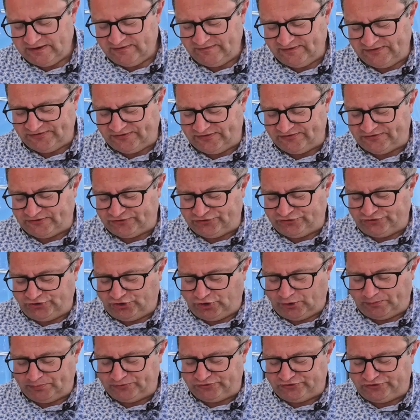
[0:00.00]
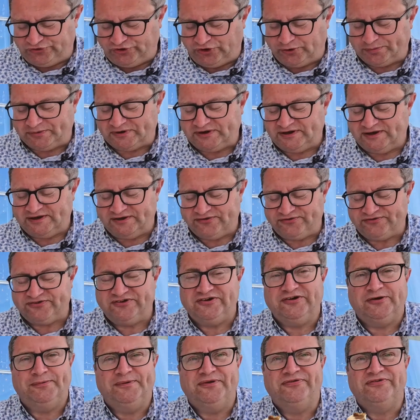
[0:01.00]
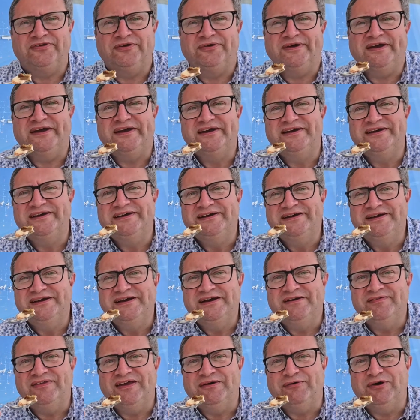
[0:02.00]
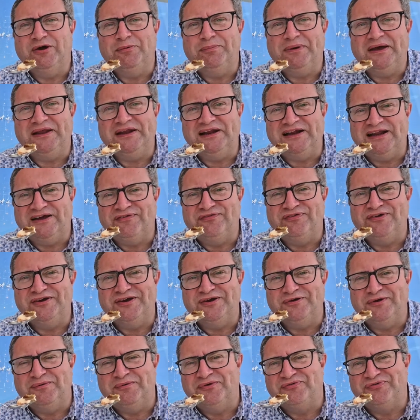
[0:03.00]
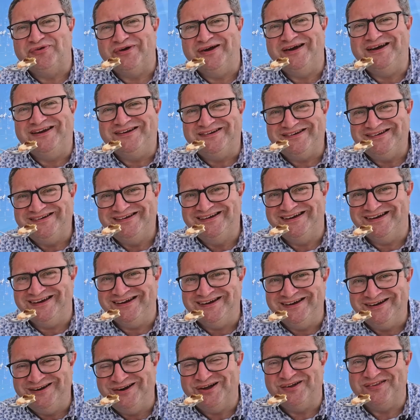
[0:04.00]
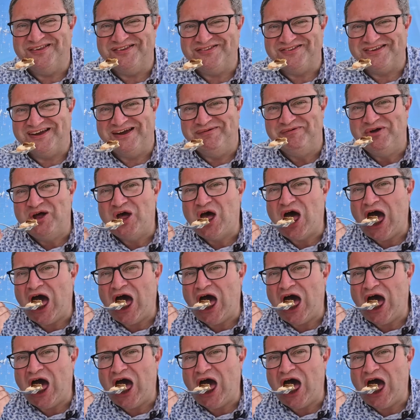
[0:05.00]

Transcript: This is a top class tiramisu. There won't be any left for you, I'm afraid. Not this time.